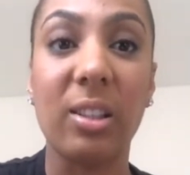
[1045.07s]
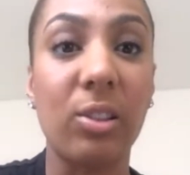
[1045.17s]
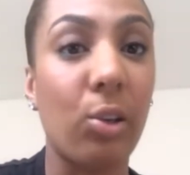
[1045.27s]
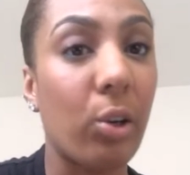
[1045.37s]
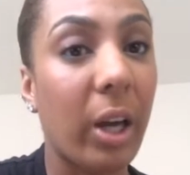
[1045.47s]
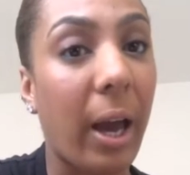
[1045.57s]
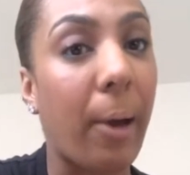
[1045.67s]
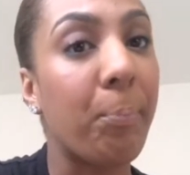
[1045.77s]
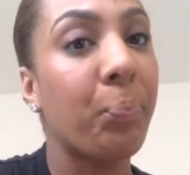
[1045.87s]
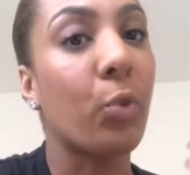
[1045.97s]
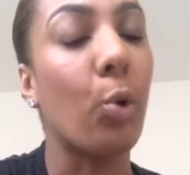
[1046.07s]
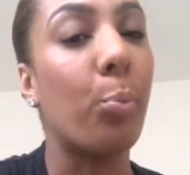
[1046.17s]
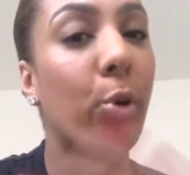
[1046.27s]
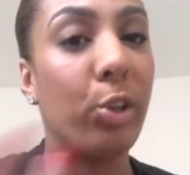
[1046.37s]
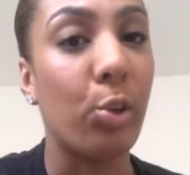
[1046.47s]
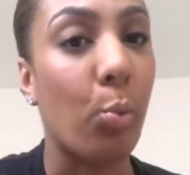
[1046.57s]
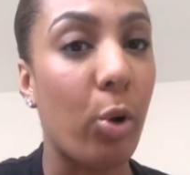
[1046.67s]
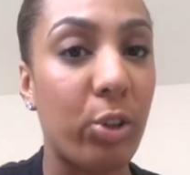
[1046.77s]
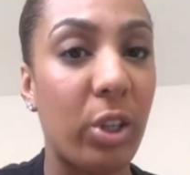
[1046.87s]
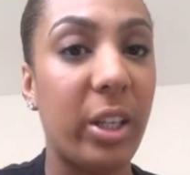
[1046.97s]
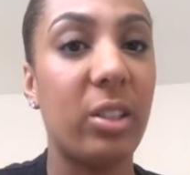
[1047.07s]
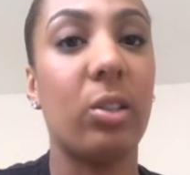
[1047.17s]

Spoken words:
to look at or put in your watch list.